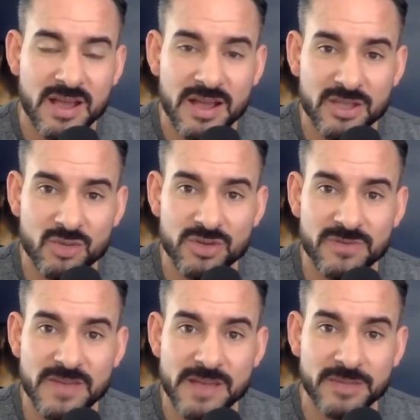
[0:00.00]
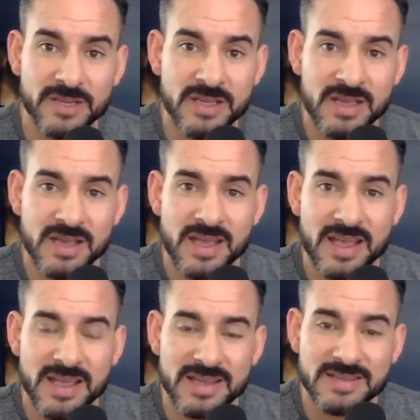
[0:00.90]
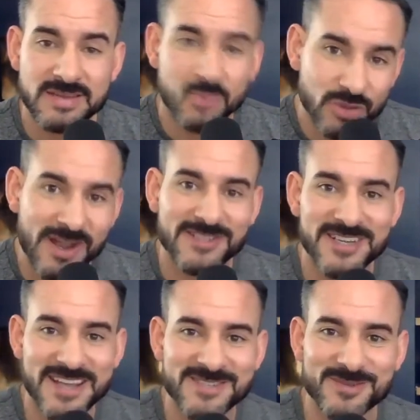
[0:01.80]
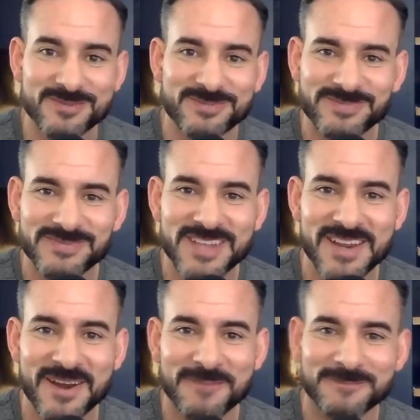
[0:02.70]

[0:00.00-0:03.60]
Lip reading: you and your family. And we'll talk to you guys soon. Take care.